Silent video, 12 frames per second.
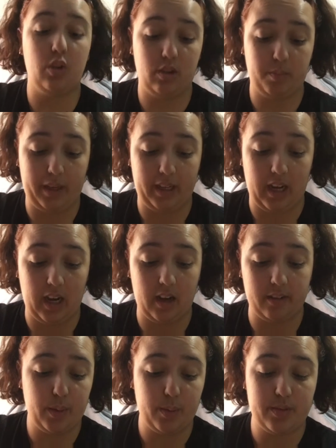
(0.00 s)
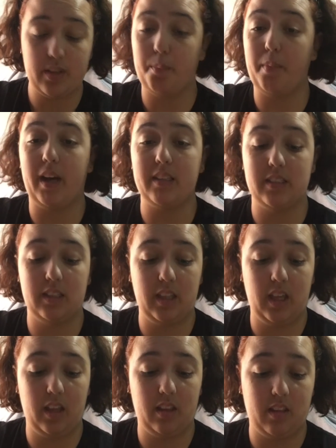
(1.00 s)
could have been half. There were some parts in
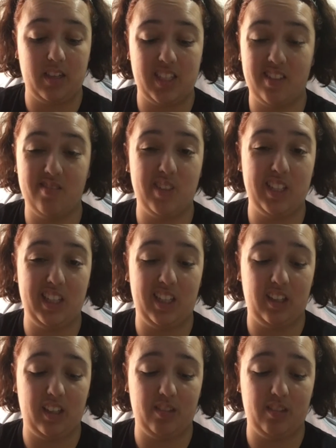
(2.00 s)
there that didn't really